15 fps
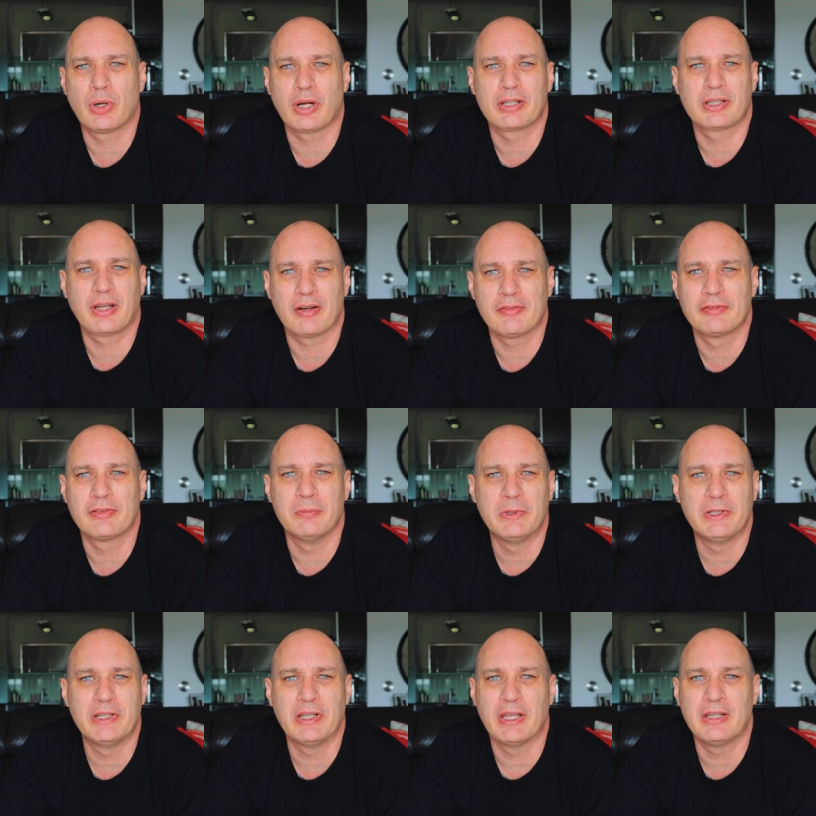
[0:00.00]
quite
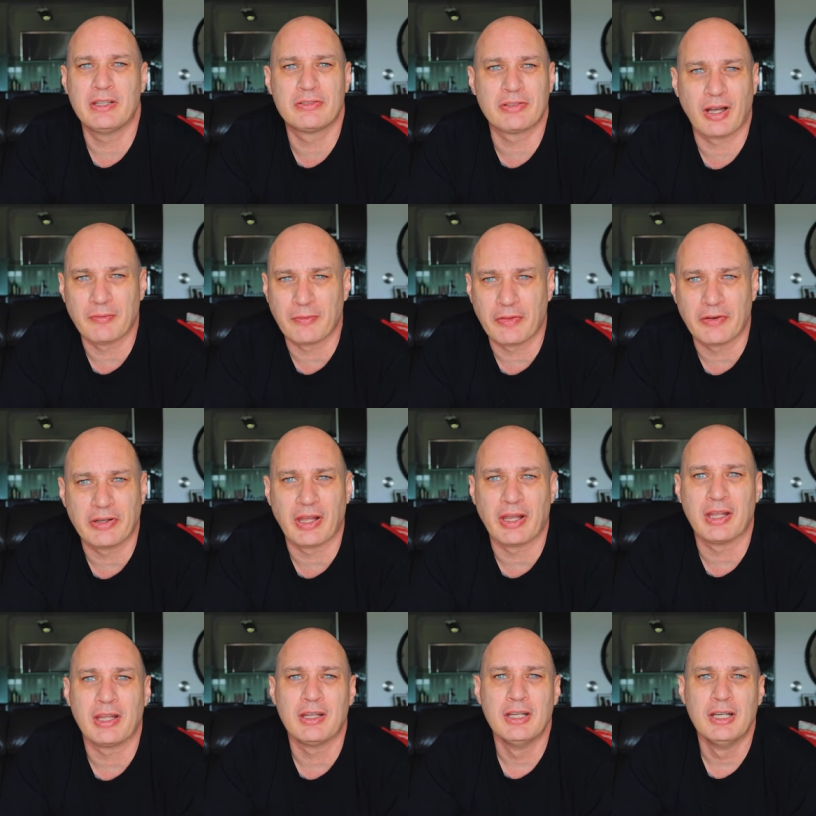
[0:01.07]
comfortably any time of the
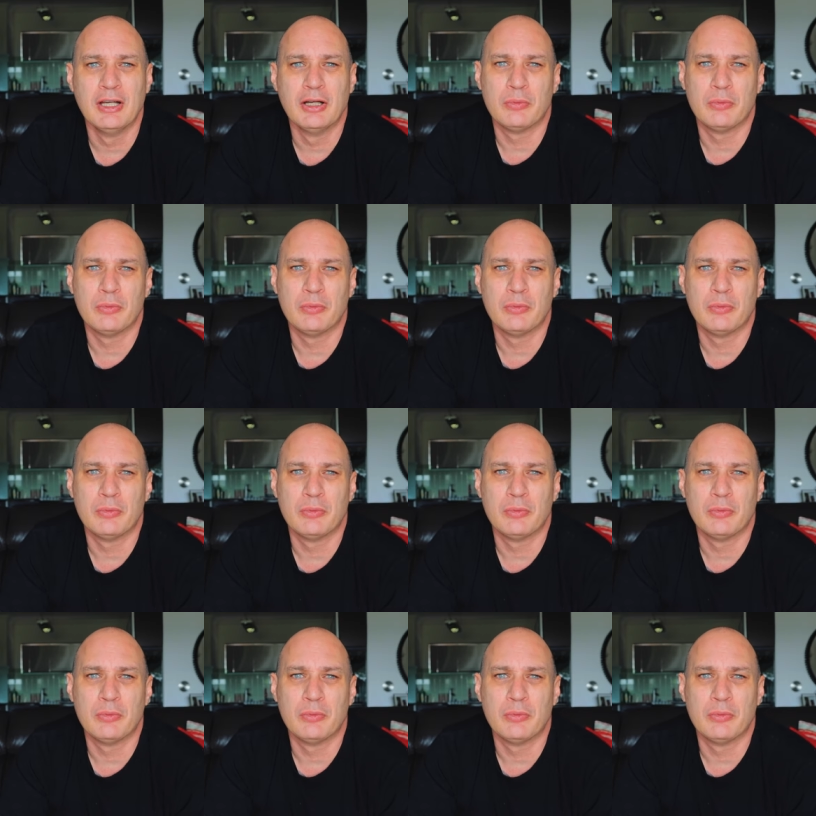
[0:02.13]
day,